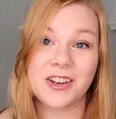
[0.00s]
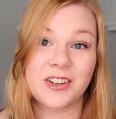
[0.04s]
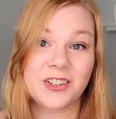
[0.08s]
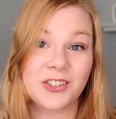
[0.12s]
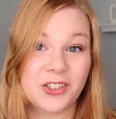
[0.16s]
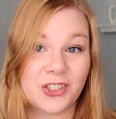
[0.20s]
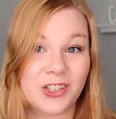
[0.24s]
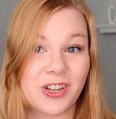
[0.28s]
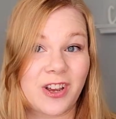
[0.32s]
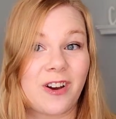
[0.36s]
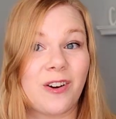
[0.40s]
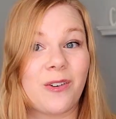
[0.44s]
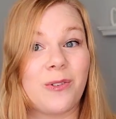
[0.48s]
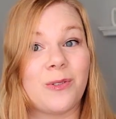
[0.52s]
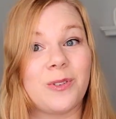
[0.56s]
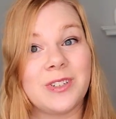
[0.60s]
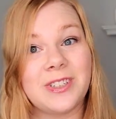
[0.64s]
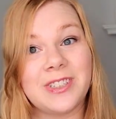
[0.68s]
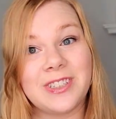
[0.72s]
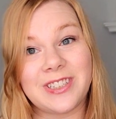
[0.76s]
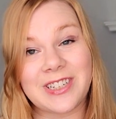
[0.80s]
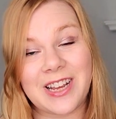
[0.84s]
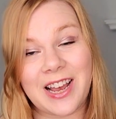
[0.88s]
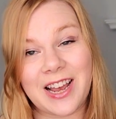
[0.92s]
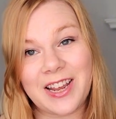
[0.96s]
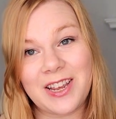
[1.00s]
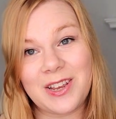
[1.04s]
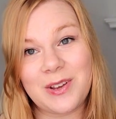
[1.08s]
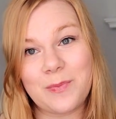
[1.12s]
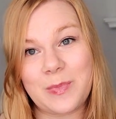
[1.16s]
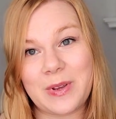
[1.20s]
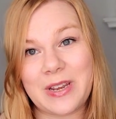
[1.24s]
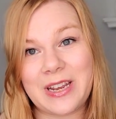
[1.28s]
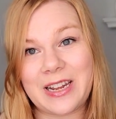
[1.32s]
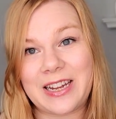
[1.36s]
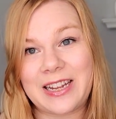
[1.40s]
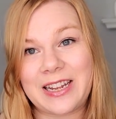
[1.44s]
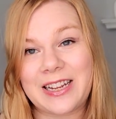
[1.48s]
So,
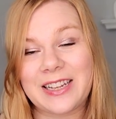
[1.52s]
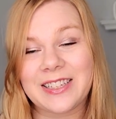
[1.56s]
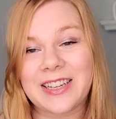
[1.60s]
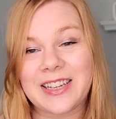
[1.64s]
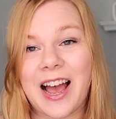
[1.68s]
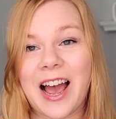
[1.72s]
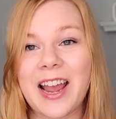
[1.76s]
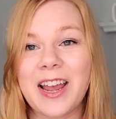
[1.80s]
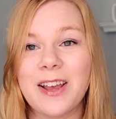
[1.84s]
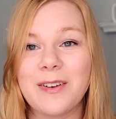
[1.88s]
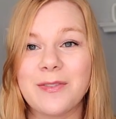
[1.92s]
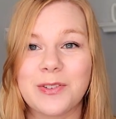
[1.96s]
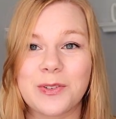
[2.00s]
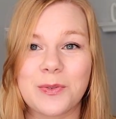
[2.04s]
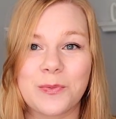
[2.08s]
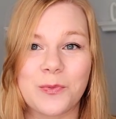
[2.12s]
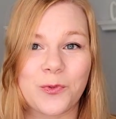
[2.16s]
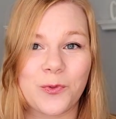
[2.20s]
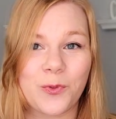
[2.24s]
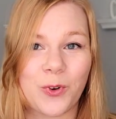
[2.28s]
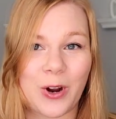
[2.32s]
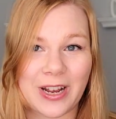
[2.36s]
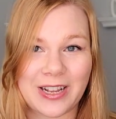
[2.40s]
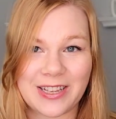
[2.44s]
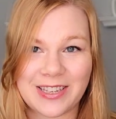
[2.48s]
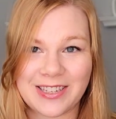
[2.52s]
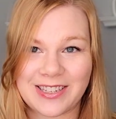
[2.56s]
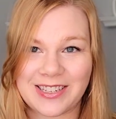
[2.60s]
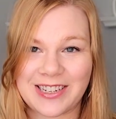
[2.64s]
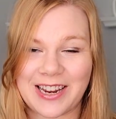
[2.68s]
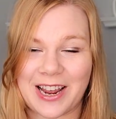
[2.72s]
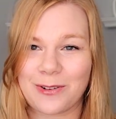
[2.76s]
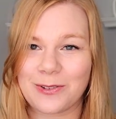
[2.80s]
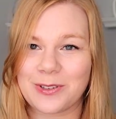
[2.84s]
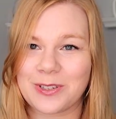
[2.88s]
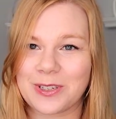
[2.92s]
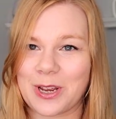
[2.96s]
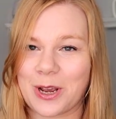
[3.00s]
diabetes. I have some friends
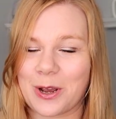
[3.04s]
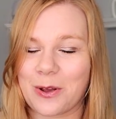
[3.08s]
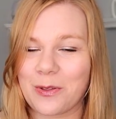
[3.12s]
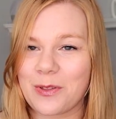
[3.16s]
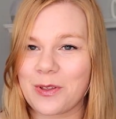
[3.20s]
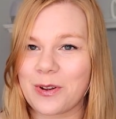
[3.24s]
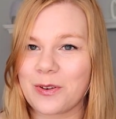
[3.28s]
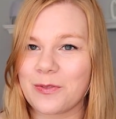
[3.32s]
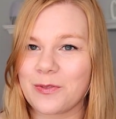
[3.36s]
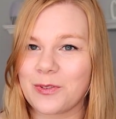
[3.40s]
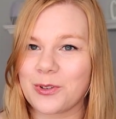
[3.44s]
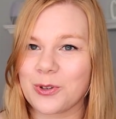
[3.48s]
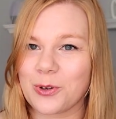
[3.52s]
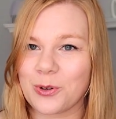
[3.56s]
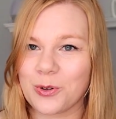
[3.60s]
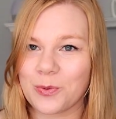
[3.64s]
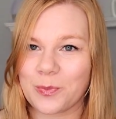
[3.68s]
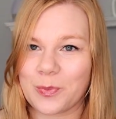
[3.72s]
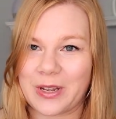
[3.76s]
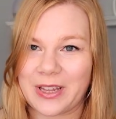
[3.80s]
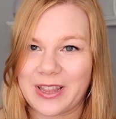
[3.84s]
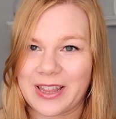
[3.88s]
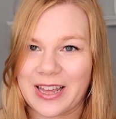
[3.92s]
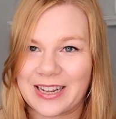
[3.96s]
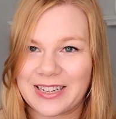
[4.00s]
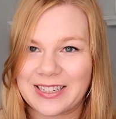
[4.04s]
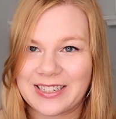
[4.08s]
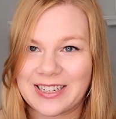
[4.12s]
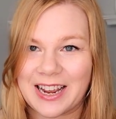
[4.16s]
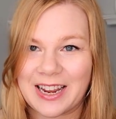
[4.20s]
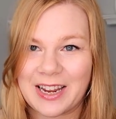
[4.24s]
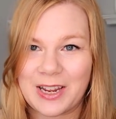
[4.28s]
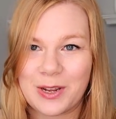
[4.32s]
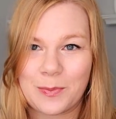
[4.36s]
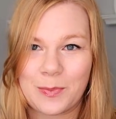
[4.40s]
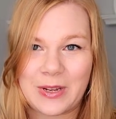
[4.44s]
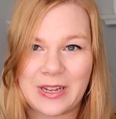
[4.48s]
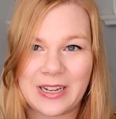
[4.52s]
down south that have told me that
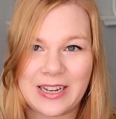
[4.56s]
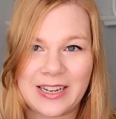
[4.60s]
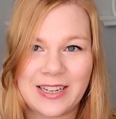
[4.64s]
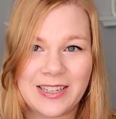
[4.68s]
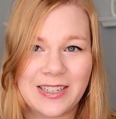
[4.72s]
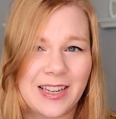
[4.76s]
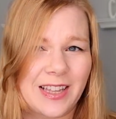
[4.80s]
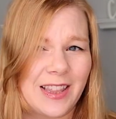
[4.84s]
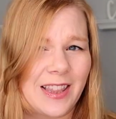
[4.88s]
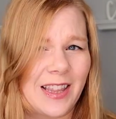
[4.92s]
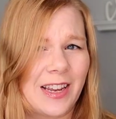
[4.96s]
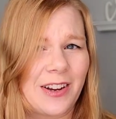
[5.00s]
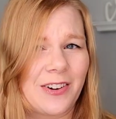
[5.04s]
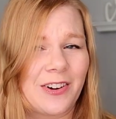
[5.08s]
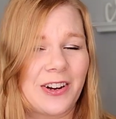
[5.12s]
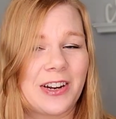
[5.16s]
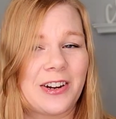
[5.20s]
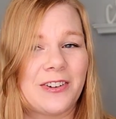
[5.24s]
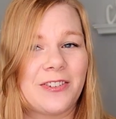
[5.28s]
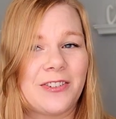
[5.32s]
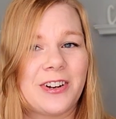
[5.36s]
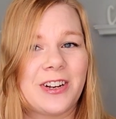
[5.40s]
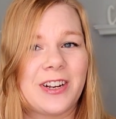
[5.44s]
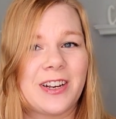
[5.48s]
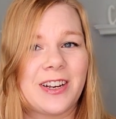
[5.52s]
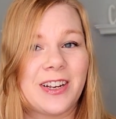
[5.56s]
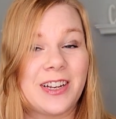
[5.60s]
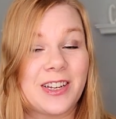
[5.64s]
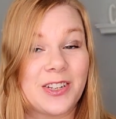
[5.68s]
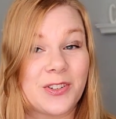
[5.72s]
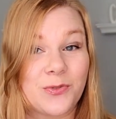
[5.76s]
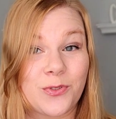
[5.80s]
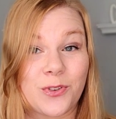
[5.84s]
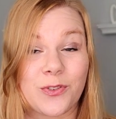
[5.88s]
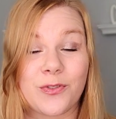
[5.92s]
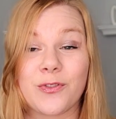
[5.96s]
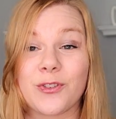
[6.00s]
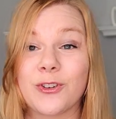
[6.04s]
diabetes in their area is
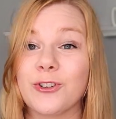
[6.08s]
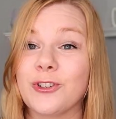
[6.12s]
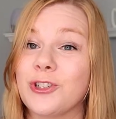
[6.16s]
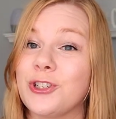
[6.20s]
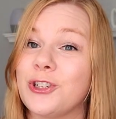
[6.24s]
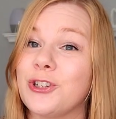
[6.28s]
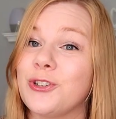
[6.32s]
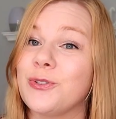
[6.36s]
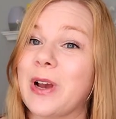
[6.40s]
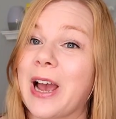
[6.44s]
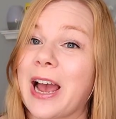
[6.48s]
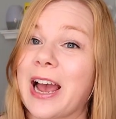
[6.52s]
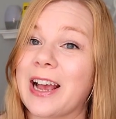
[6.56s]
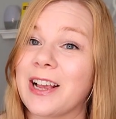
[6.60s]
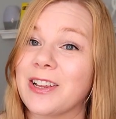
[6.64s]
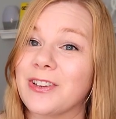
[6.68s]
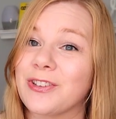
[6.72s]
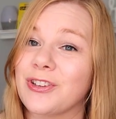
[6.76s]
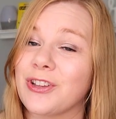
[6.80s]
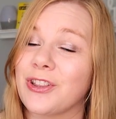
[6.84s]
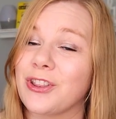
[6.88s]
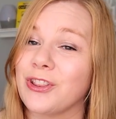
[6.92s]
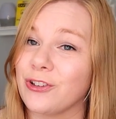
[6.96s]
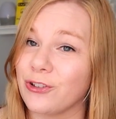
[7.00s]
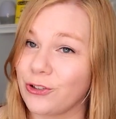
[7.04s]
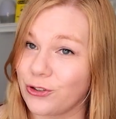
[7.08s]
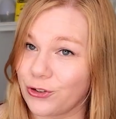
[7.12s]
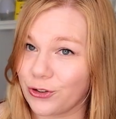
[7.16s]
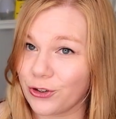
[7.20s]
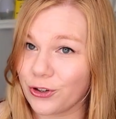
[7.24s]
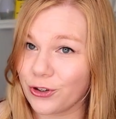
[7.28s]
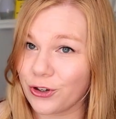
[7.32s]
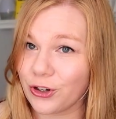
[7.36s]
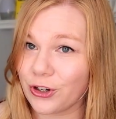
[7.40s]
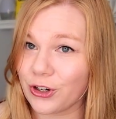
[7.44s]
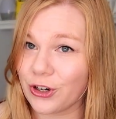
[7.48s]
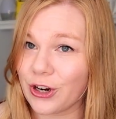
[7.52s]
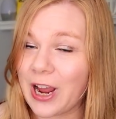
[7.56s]
referred to as the
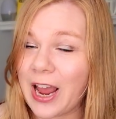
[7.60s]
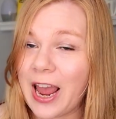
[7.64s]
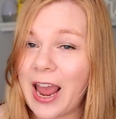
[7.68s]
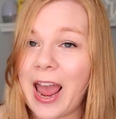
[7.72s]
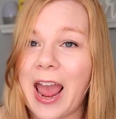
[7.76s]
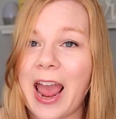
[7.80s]
sugar.